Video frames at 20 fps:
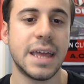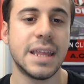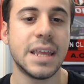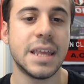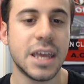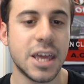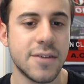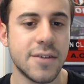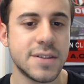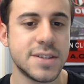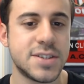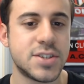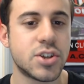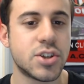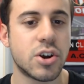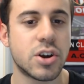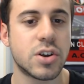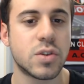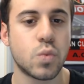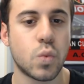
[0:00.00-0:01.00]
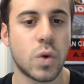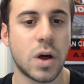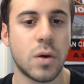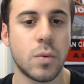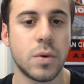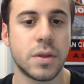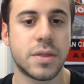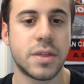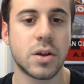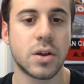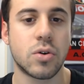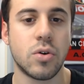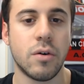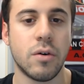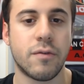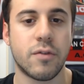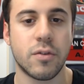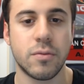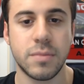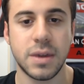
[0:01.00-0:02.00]
and he even started well with a
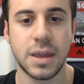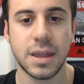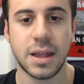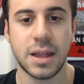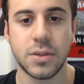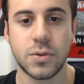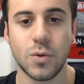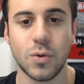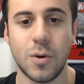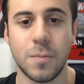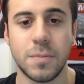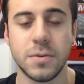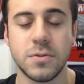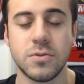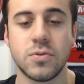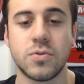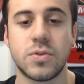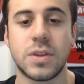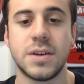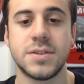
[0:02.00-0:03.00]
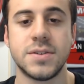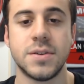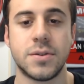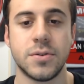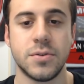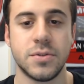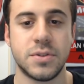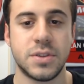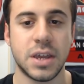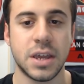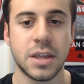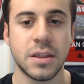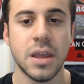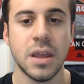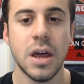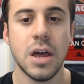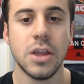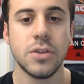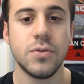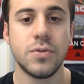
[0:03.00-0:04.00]
goal for Milan to open the
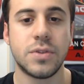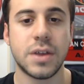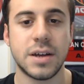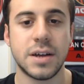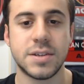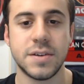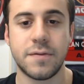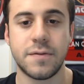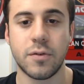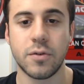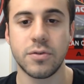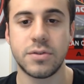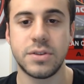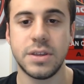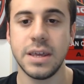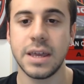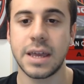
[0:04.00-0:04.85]
2013-2014